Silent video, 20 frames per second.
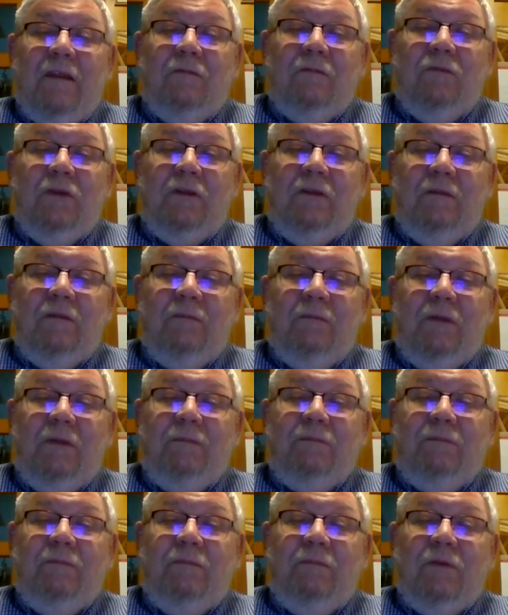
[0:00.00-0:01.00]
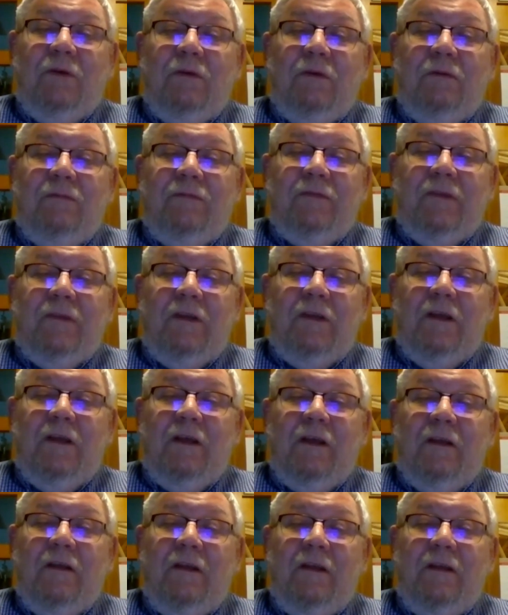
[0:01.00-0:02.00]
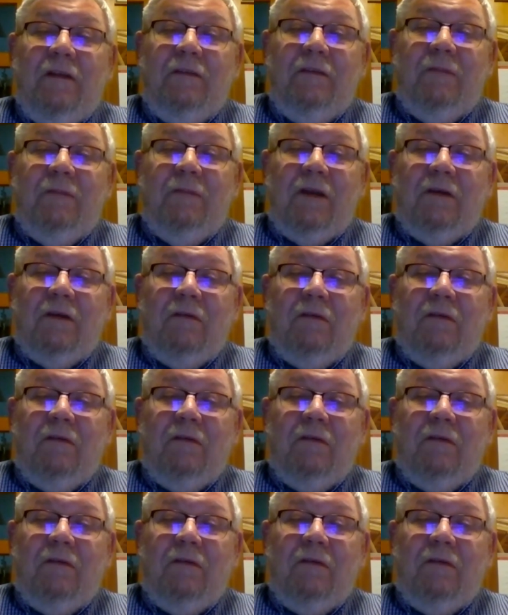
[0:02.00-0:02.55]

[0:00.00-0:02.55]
would be behoove Mato